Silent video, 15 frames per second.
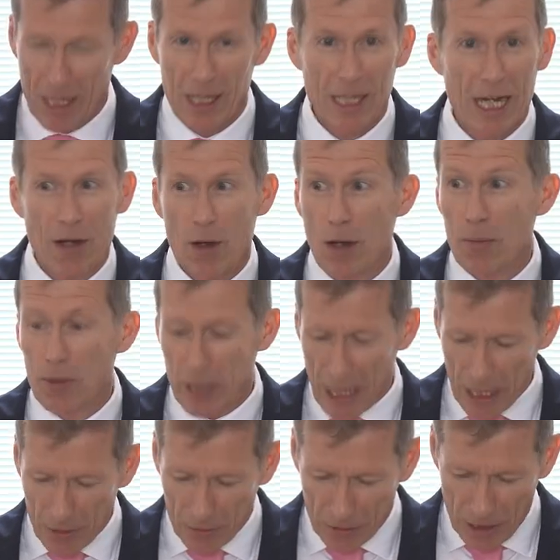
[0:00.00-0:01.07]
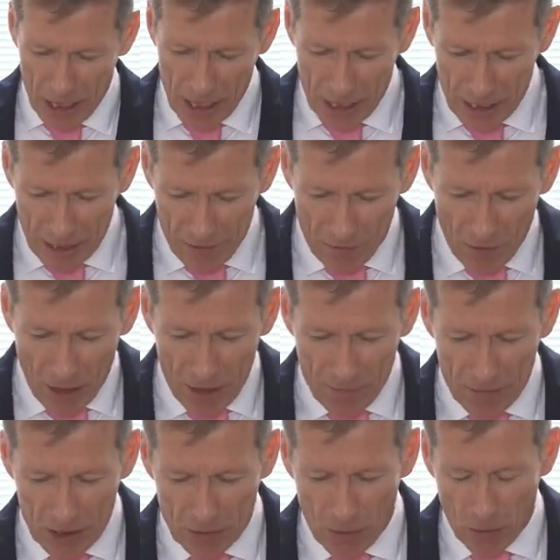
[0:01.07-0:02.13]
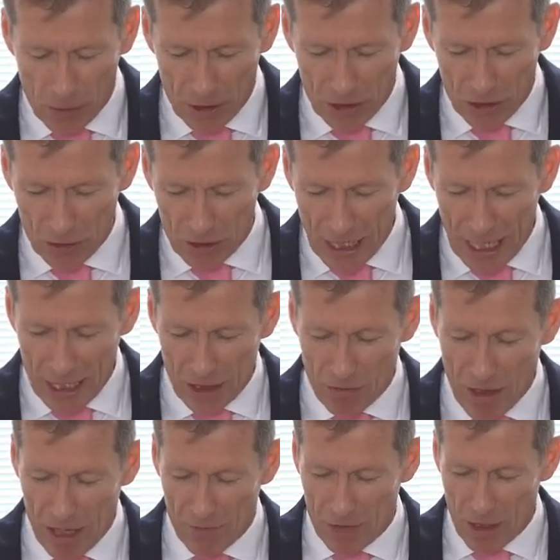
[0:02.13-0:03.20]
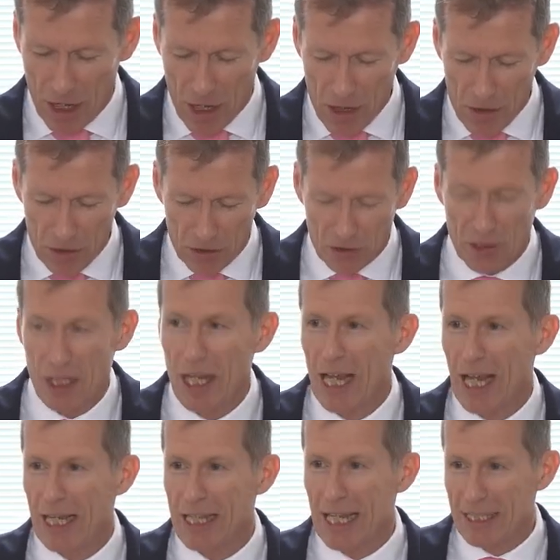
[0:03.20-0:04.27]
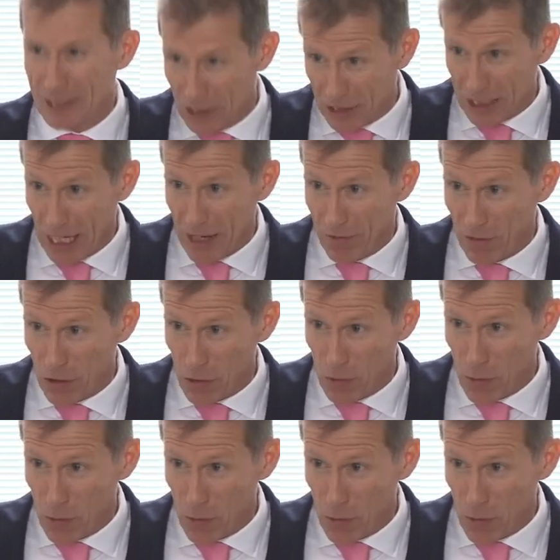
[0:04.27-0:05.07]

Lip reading: Now, I will now invite Mr. Morgan to take the relevant oaths and then to say a few